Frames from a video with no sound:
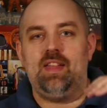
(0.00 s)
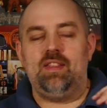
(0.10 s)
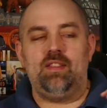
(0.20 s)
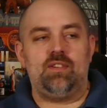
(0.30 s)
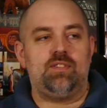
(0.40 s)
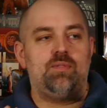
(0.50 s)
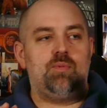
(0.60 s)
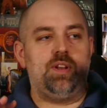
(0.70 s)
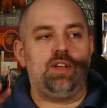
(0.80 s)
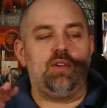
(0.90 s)
and then there's,
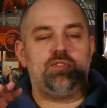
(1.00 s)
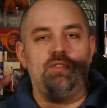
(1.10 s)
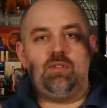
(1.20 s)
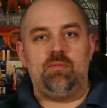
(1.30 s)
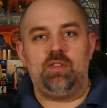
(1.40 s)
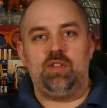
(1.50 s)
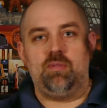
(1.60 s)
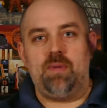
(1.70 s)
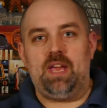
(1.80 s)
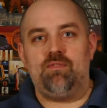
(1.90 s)
when it goes to the, you know,
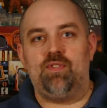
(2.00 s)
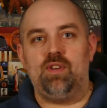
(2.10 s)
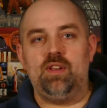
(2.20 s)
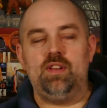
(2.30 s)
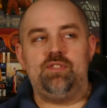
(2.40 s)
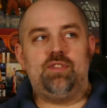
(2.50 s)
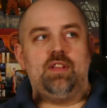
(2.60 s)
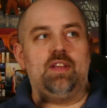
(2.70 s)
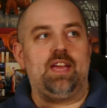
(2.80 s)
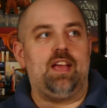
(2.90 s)
the main footage,
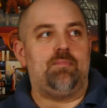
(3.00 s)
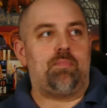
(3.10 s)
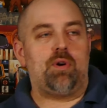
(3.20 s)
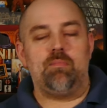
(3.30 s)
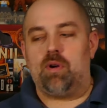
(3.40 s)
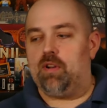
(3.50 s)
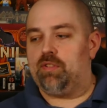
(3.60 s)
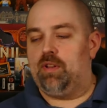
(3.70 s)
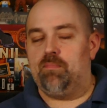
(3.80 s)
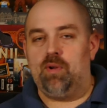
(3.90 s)
it like has burn
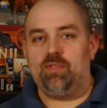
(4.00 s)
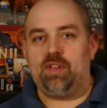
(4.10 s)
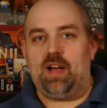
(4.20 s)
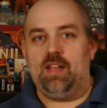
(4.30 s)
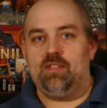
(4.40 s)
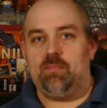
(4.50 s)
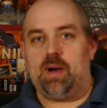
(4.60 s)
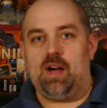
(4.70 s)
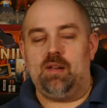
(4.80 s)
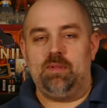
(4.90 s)
marks on both sides, at the
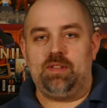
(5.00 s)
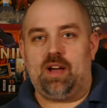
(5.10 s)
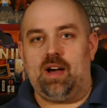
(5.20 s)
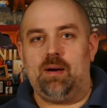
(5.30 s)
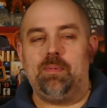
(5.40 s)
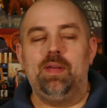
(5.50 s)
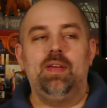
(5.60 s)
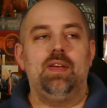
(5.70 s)
bottom and top,